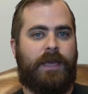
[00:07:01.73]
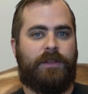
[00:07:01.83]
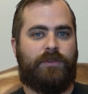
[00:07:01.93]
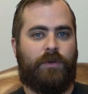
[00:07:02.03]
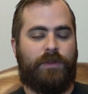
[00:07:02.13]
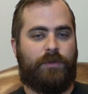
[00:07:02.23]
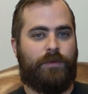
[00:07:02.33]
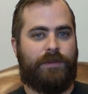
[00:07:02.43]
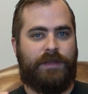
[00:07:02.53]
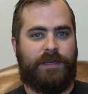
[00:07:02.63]
And so this
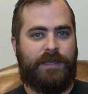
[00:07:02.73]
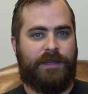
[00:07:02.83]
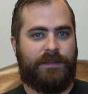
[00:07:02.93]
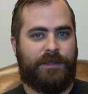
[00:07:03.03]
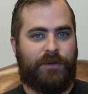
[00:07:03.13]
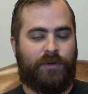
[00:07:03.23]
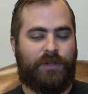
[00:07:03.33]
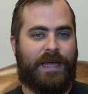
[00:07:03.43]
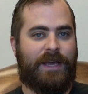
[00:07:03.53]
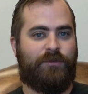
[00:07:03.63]
was in a little
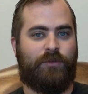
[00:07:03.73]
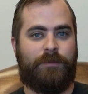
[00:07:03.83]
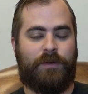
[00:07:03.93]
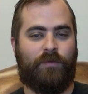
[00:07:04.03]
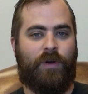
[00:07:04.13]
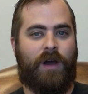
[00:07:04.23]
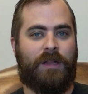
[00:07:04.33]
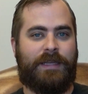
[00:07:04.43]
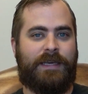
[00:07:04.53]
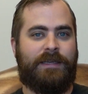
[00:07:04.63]
classroom in
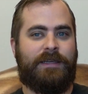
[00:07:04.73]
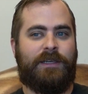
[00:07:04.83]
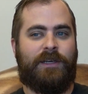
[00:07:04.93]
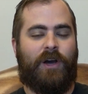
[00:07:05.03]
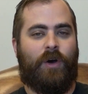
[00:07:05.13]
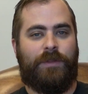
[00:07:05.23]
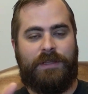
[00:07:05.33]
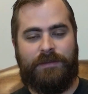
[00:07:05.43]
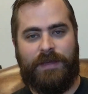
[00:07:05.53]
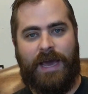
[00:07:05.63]
Raleigh. All
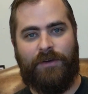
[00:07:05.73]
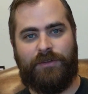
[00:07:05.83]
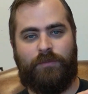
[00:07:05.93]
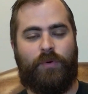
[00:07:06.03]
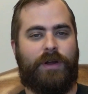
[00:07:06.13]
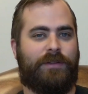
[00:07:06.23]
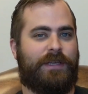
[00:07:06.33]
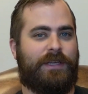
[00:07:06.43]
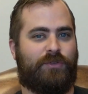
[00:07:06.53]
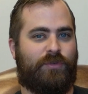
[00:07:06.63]
these house of prayer
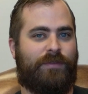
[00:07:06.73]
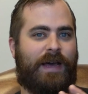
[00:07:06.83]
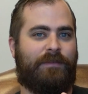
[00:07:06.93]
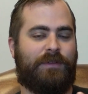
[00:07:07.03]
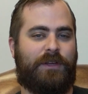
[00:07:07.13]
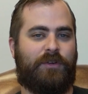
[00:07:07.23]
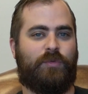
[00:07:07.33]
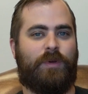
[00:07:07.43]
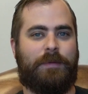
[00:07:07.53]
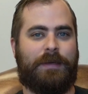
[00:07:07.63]
leaders, revival
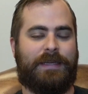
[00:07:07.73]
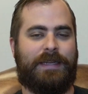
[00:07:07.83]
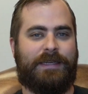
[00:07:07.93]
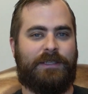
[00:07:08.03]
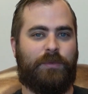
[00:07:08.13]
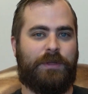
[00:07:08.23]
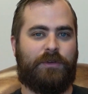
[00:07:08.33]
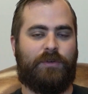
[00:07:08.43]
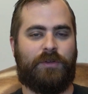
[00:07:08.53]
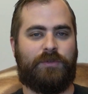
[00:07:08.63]
leaders we'd been connecting with
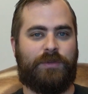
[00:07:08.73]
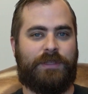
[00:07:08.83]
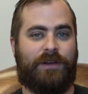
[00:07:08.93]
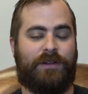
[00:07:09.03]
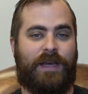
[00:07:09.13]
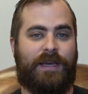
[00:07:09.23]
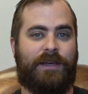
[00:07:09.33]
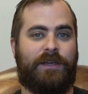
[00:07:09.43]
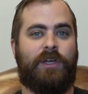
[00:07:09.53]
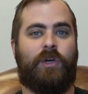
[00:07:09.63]
across North
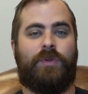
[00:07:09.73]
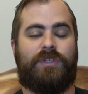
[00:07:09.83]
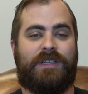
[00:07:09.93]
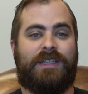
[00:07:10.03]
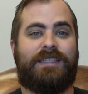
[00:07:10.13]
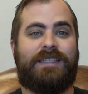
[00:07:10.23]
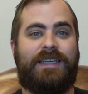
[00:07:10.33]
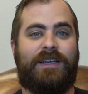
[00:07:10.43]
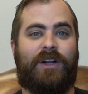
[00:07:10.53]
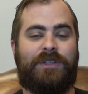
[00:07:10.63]
Carolina, we said, let's
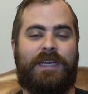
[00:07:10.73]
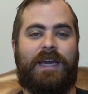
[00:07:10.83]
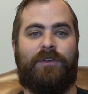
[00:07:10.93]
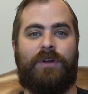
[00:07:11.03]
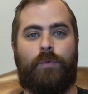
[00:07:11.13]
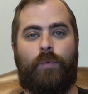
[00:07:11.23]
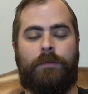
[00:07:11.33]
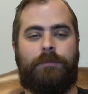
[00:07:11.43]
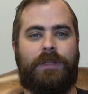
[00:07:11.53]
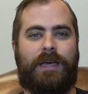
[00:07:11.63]
get all together in
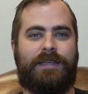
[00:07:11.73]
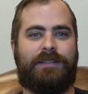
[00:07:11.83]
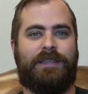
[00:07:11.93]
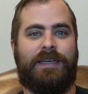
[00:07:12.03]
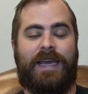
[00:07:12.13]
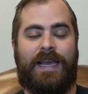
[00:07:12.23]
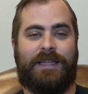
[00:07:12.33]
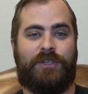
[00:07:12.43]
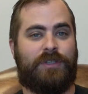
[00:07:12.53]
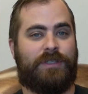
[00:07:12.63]
one place and
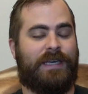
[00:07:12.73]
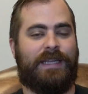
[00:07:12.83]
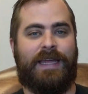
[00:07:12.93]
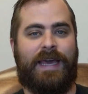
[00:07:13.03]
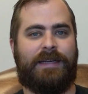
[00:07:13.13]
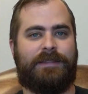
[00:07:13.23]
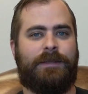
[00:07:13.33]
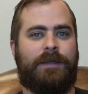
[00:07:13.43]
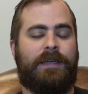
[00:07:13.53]
let's just connect.